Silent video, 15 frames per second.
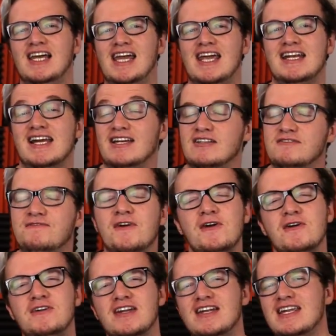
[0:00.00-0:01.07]
delayed and his
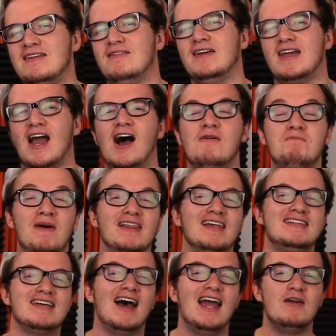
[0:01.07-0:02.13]
food didn't even come by
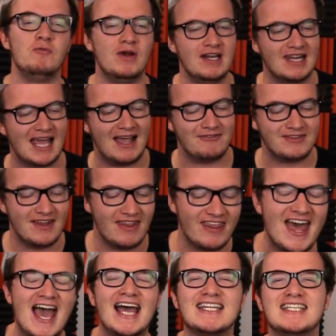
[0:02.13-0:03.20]
the time we left. And
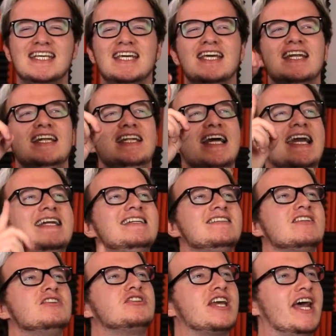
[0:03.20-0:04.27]
that,
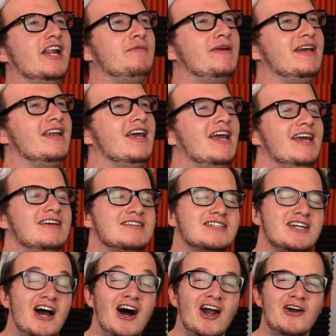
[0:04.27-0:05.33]
ladies and gentlemen,
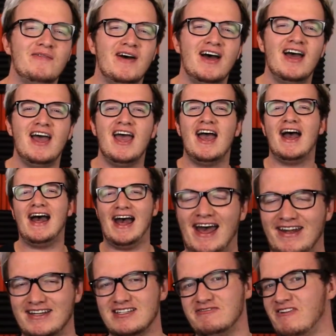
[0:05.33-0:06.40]
is karma
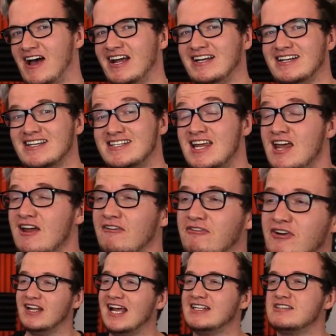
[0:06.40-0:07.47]
at its finest.
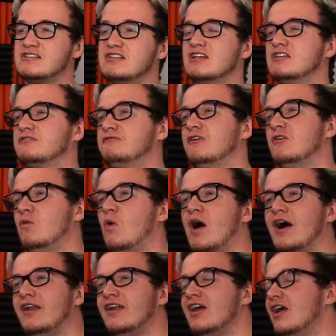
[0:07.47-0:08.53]
For that
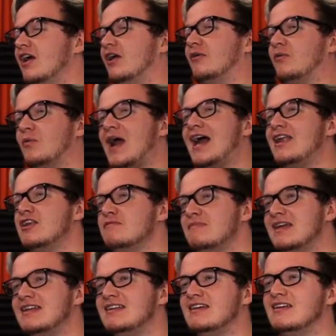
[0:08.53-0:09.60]
6'1"
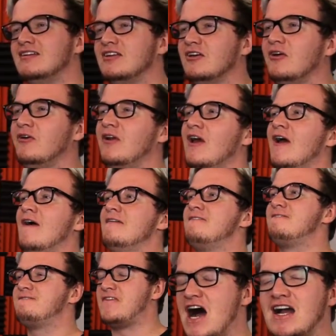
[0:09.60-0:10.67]
random Indian dude,
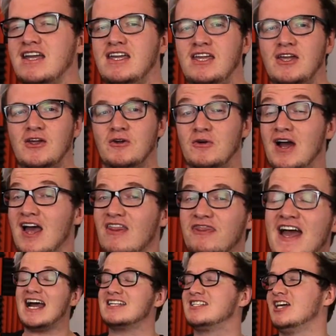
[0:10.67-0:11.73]
fuck you.
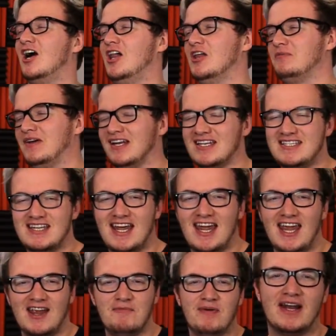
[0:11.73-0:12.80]
That's all I'm gonna
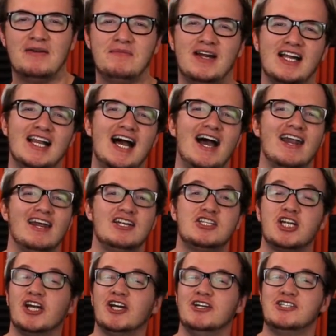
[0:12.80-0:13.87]
say, but I'm glad I
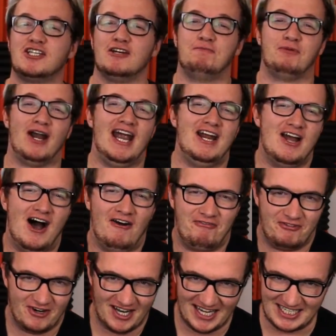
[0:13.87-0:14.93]
turned your brain
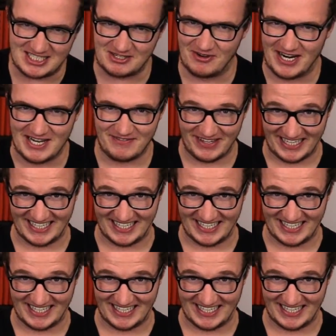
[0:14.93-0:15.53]
off for like 20